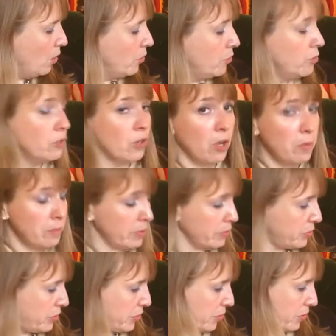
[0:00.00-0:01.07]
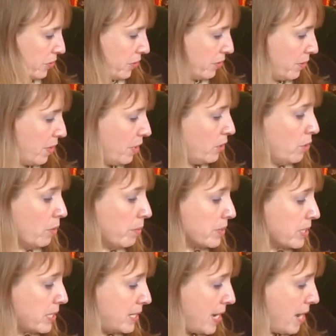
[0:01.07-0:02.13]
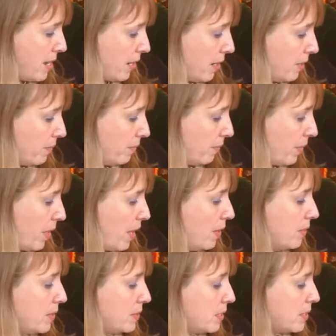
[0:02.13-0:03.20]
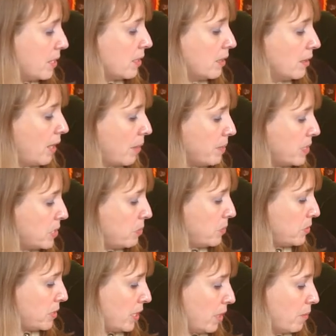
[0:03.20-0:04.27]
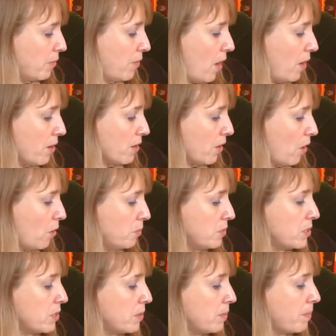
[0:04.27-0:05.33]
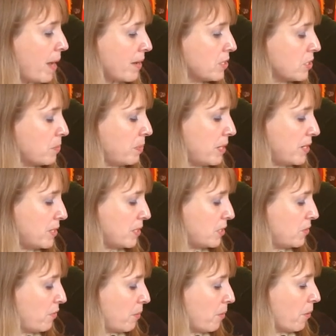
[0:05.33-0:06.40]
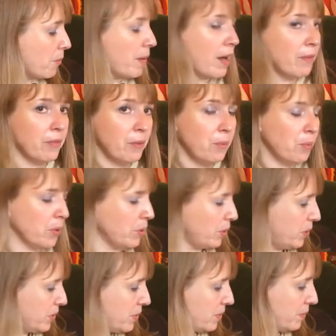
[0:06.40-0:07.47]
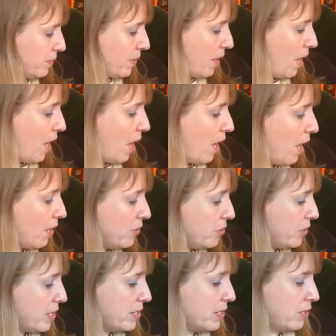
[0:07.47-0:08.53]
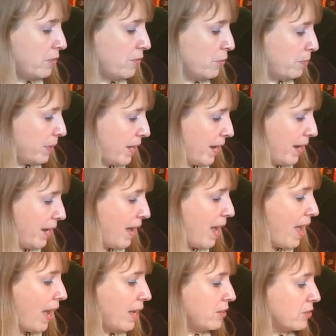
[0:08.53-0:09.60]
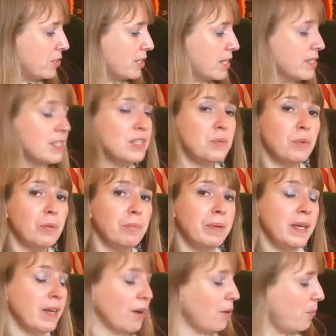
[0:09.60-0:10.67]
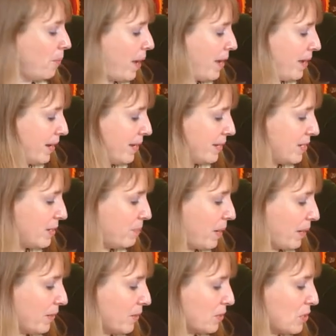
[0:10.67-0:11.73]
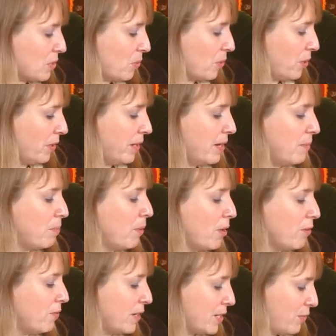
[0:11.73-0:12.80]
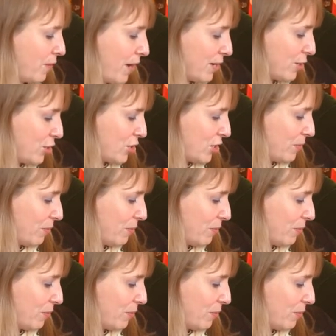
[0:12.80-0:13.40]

No, monsieur, you are mistaken. This is the Columbus Museum of Art, home to the masterpieces from around the world. Entrez, s'il vous plaît, and your senses will be awakened, beckoned the squirrel in perfect French.